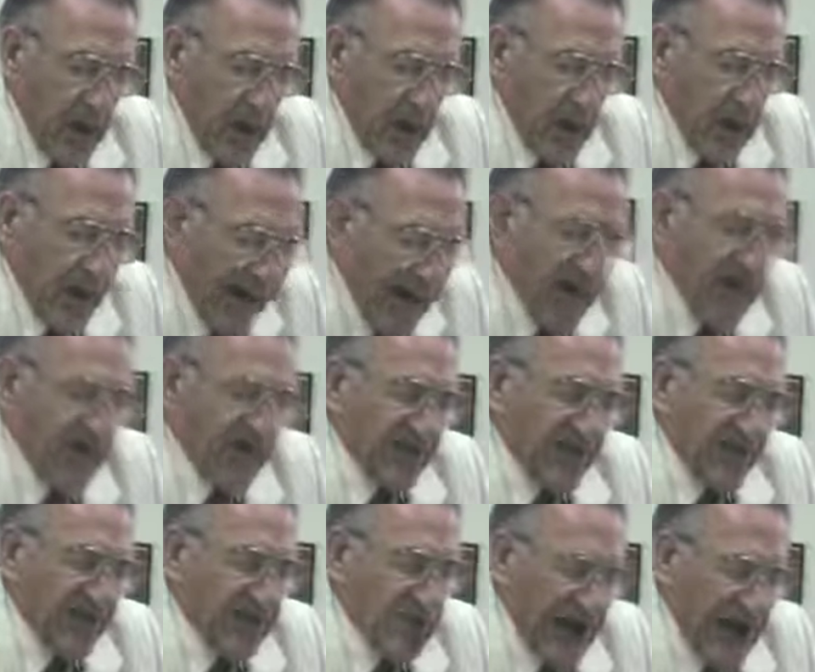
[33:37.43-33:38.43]
or
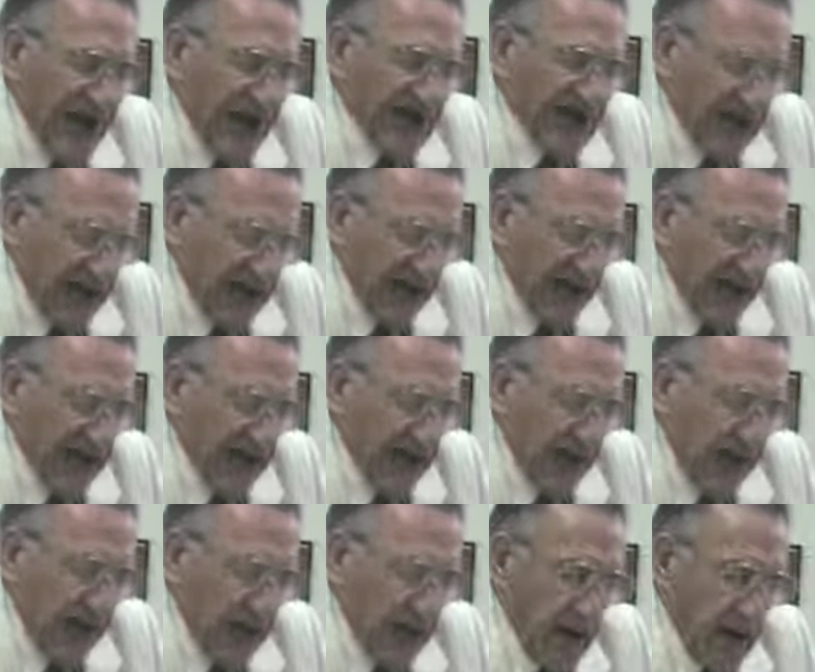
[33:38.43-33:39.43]
anything translated
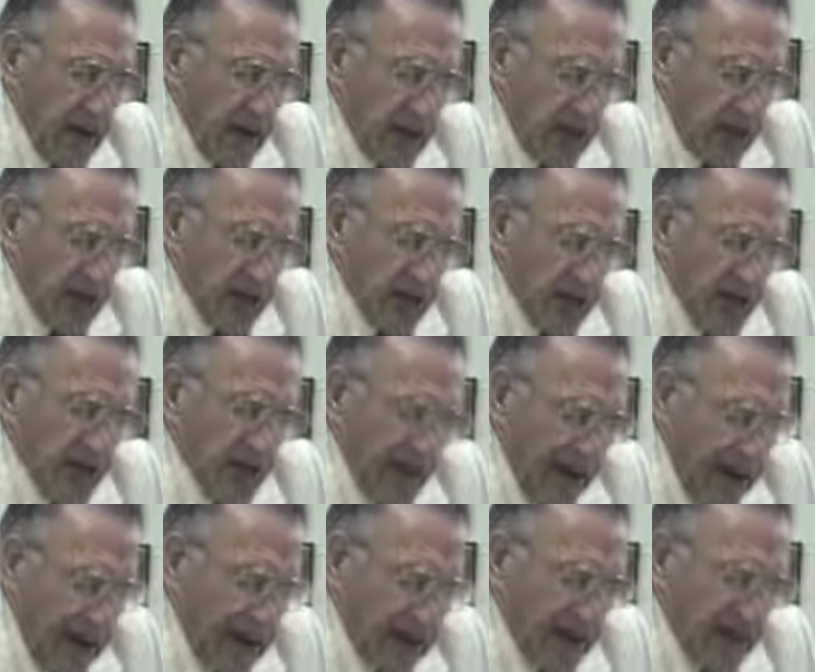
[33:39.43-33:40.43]
into a
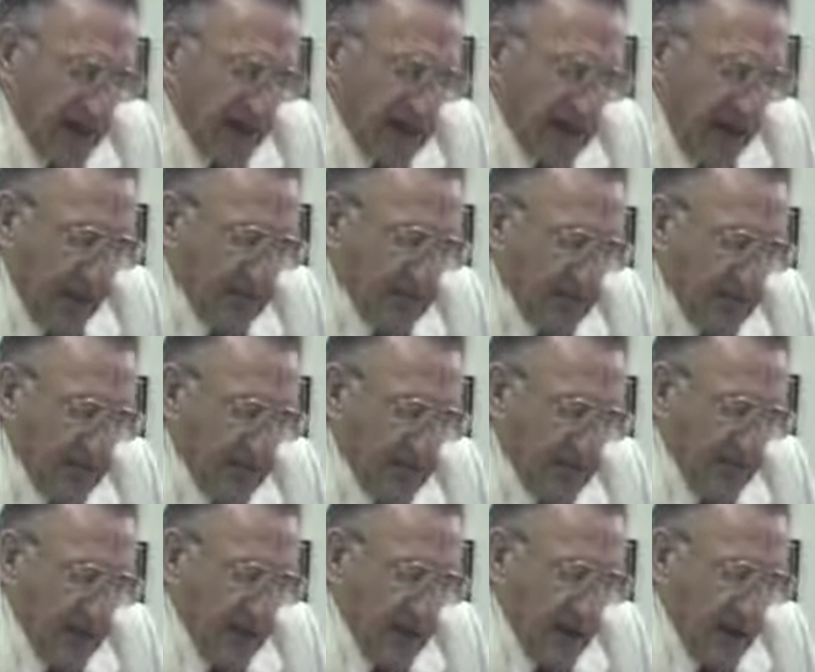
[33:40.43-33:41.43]
mental perception